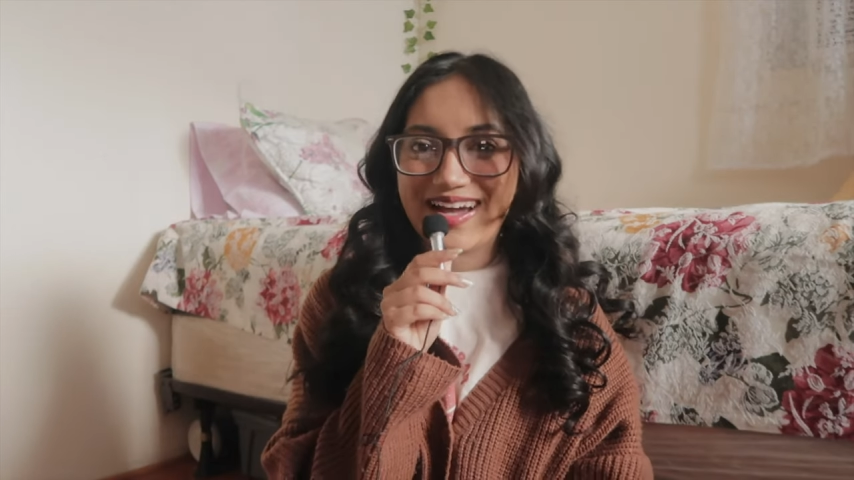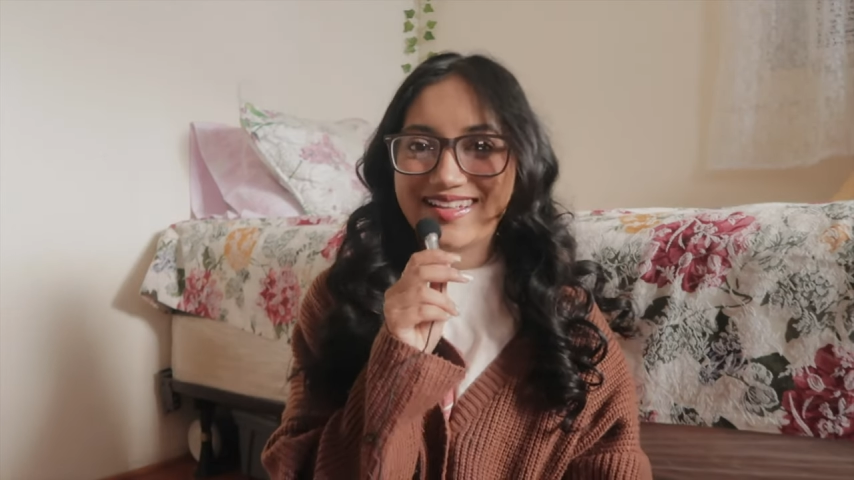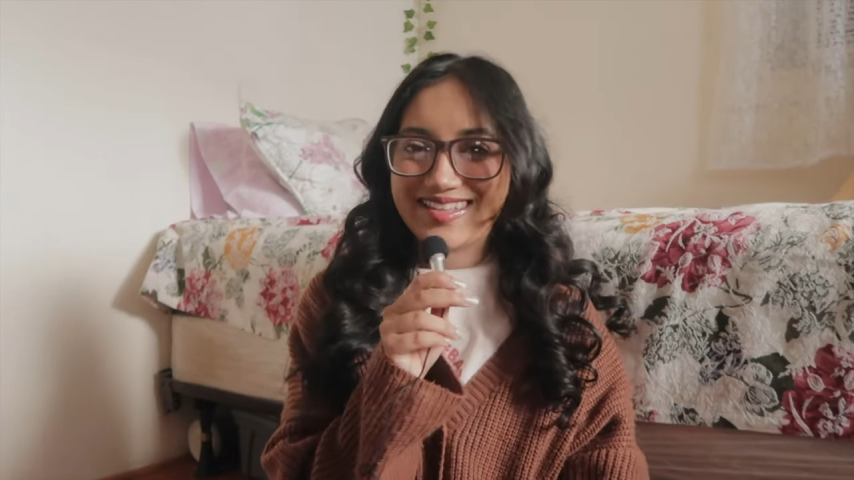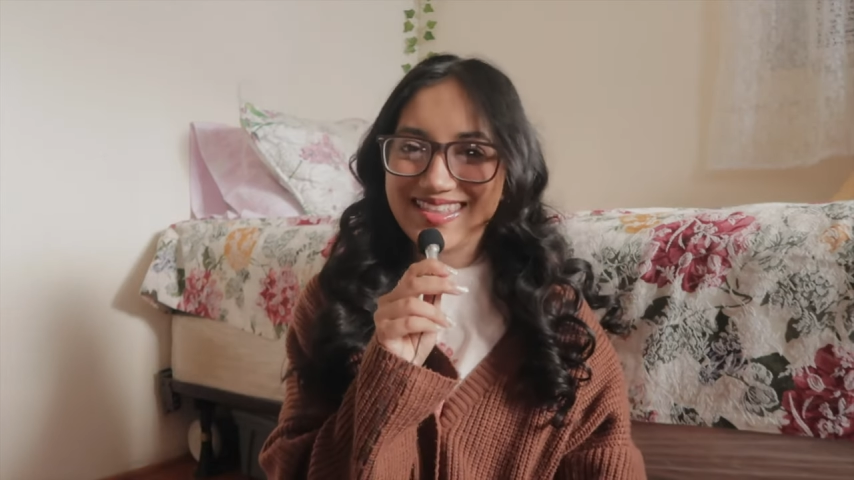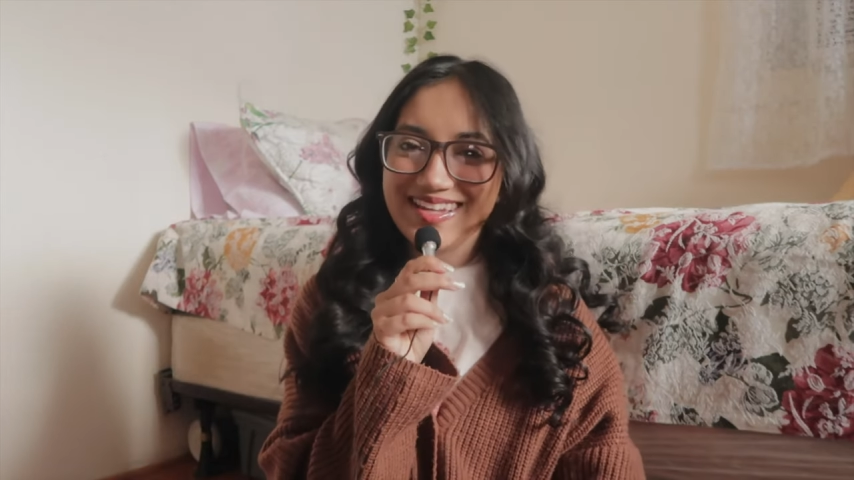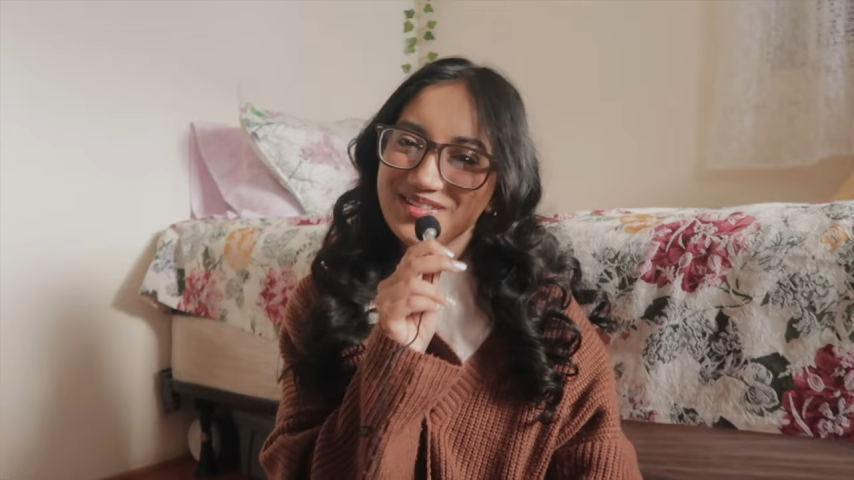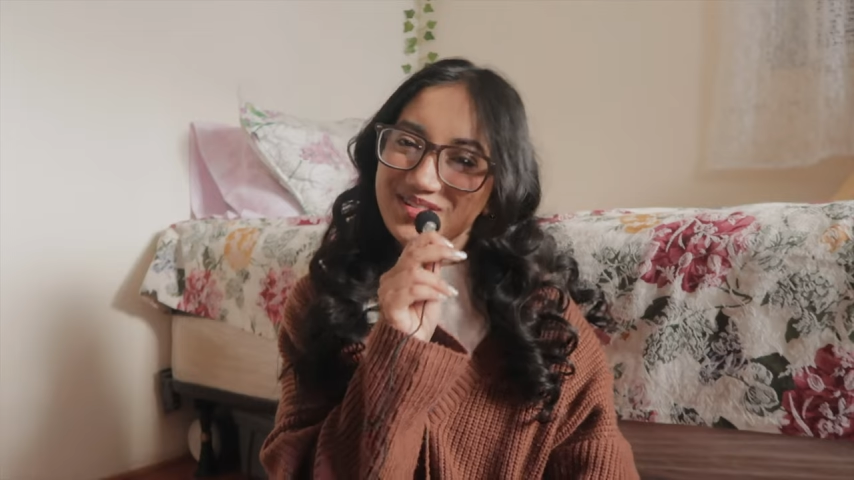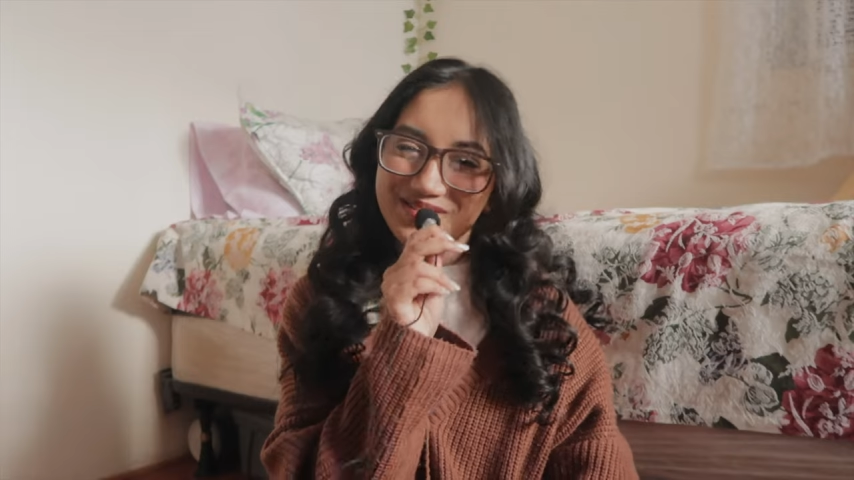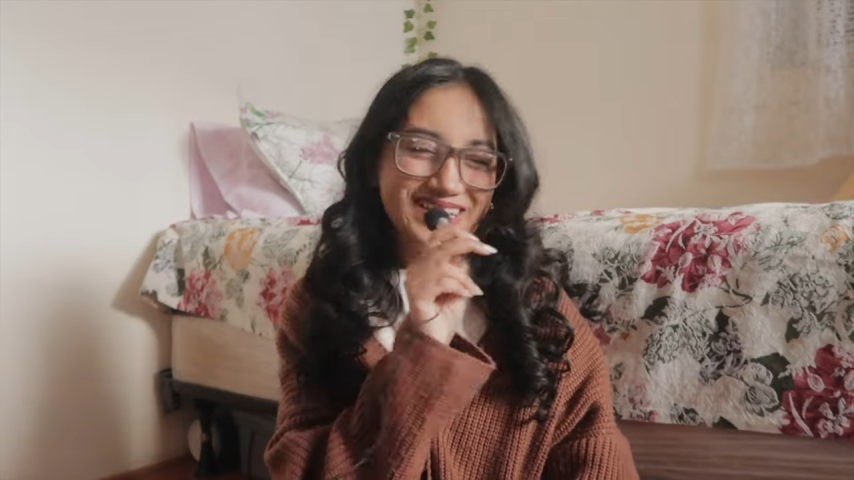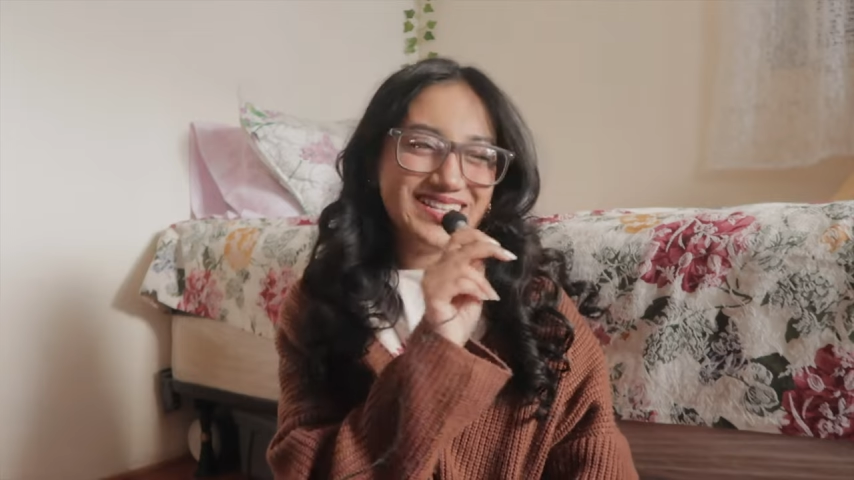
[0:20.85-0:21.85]
I think that
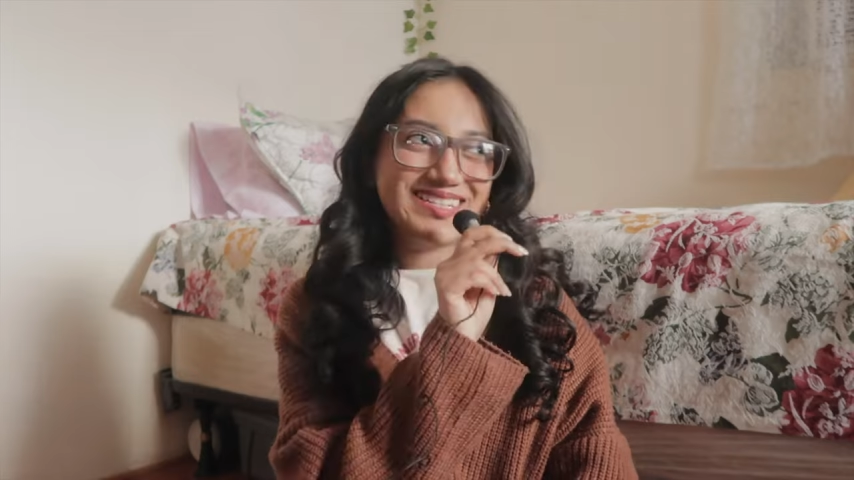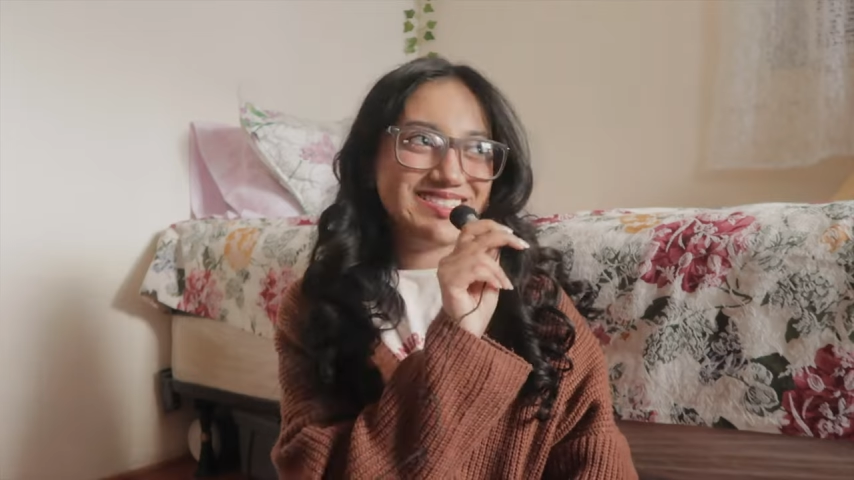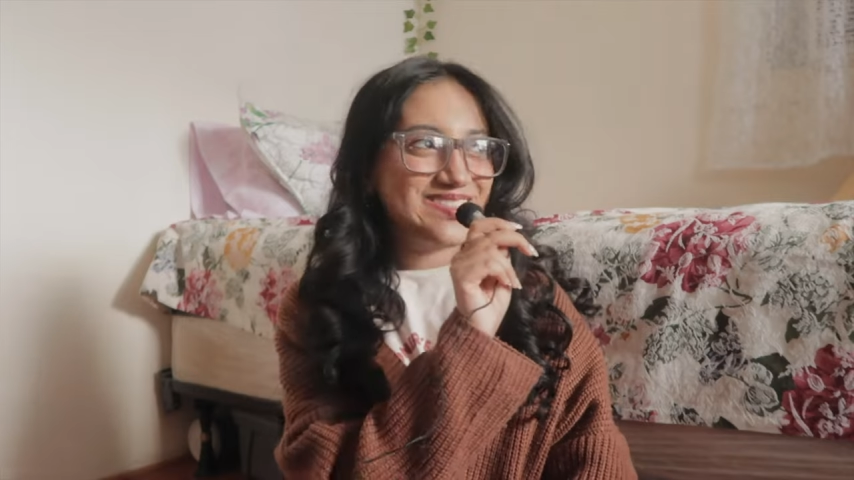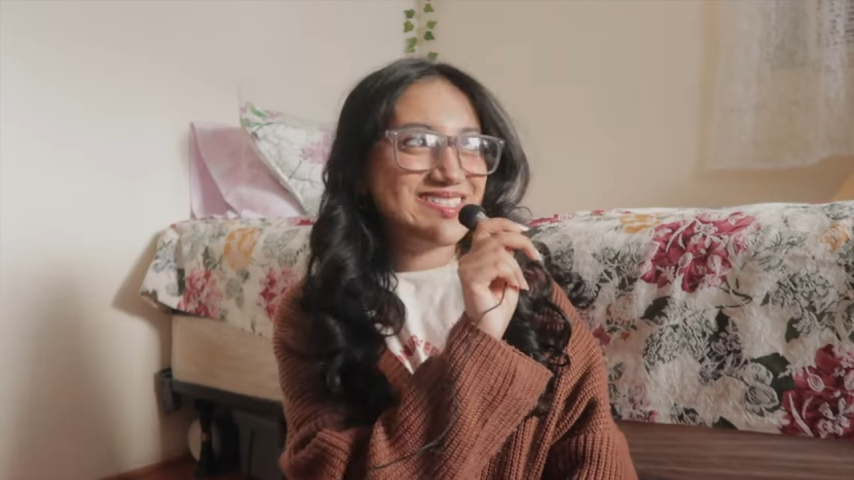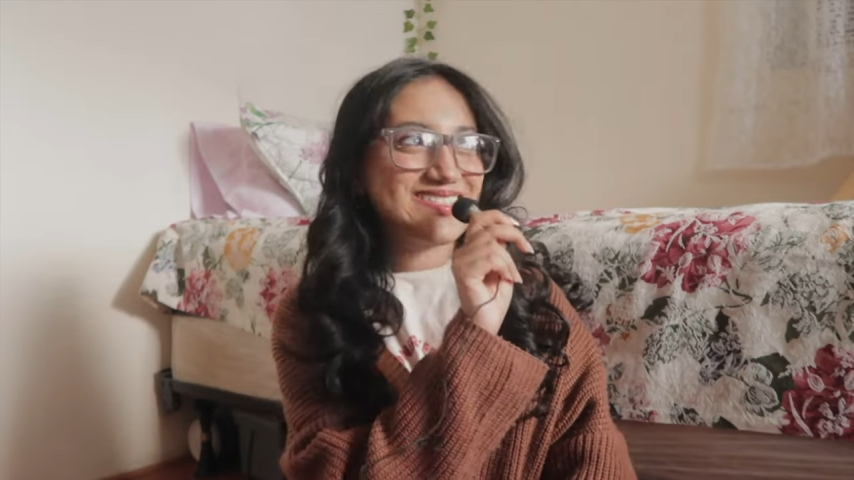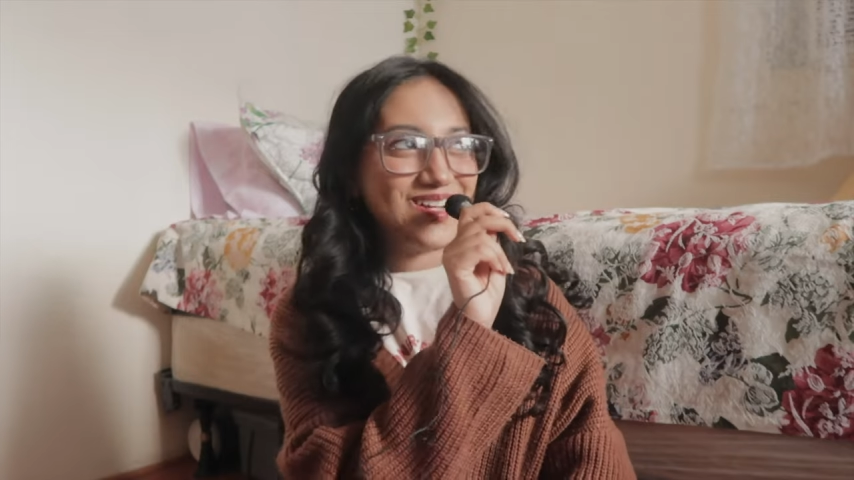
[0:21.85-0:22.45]
you'll really enjoy this